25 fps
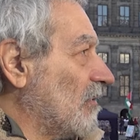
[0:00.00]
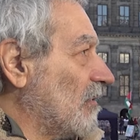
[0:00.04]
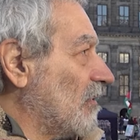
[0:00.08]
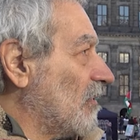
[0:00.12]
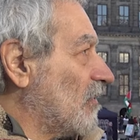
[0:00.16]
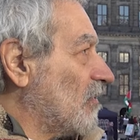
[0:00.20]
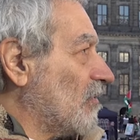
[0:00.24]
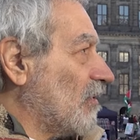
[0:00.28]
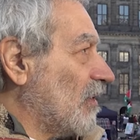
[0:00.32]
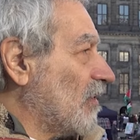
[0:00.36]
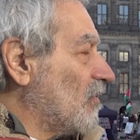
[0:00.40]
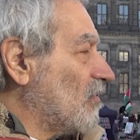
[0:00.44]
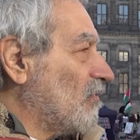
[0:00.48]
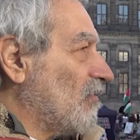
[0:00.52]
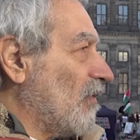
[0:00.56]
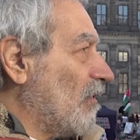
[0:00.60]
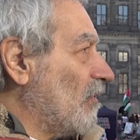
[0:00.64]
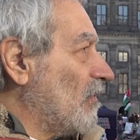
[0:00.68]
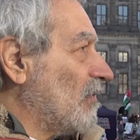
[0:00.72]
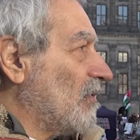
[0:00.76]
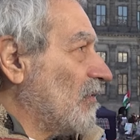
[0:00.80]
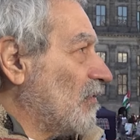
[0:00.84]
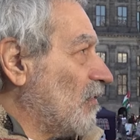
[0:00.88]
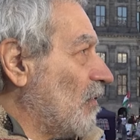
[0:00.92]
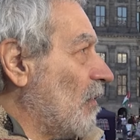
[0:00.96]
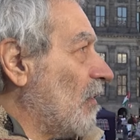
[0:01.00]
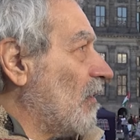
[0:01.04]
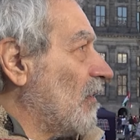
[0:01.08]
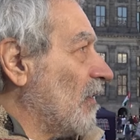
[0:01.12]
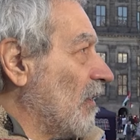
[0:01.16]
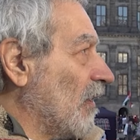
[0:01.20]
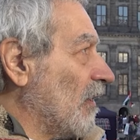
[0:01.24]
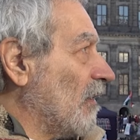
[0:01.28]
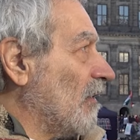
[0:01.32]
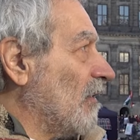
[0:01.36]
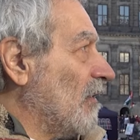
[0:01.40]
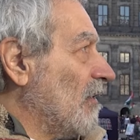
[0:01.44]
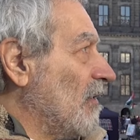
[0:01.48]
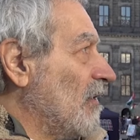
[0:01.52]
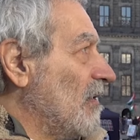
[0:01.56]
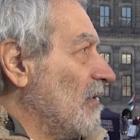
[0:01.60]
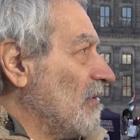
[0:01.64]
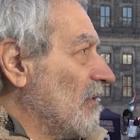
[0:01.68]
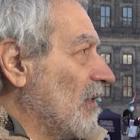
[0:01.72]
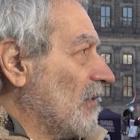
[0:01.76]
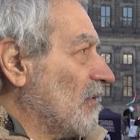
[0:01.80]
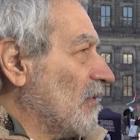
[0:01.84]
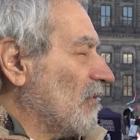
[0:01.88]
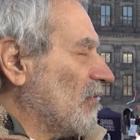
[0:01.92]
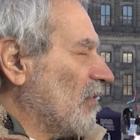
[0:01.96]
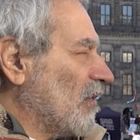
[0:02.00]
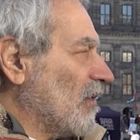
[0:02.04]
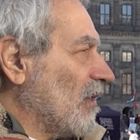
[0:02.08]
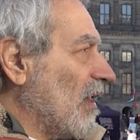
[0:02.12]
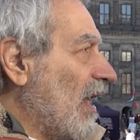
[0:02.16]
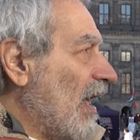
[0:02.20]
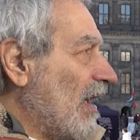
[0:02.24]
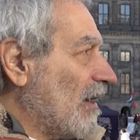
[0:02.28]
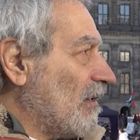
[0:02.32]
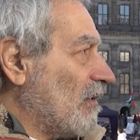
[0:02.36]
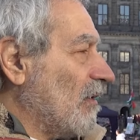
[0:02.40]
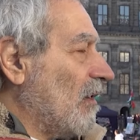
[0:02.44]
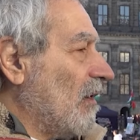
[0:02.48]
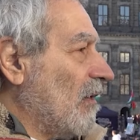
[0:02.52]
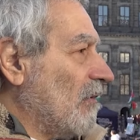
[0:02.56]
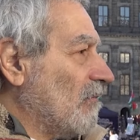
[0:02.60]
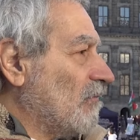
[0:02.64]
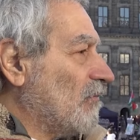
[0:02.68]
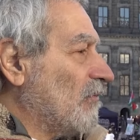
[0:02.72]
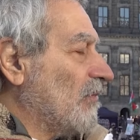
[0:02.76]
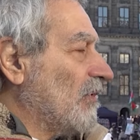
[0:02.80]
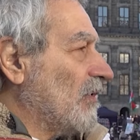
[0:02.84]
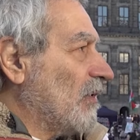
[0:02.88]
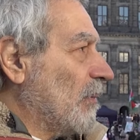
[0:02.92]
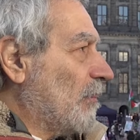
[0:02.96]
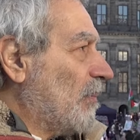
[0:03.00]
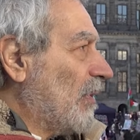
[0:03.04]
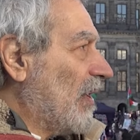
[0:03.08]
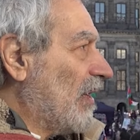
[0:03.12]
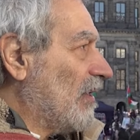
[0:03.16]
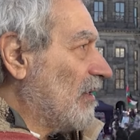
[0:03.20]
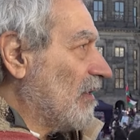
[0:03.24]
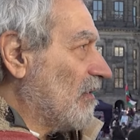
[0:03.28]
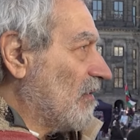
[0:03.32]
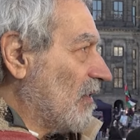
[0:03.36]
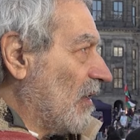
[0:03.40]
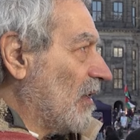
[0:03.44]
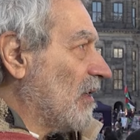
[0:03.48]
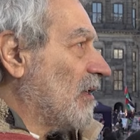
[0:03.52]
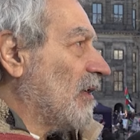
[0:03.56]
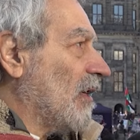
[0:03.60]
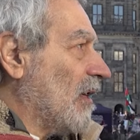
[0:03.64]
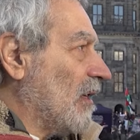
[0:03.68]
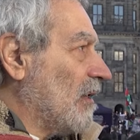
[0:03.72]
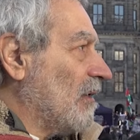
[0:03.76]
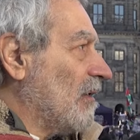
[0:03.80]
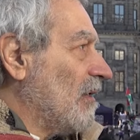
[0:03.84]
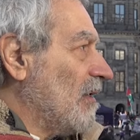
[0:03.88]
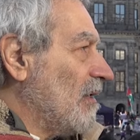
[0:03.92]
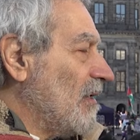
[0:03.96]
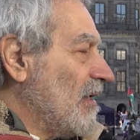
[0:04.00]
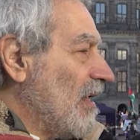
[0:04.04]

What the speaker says: And it's very disheartening that there's a lack of independent thinking.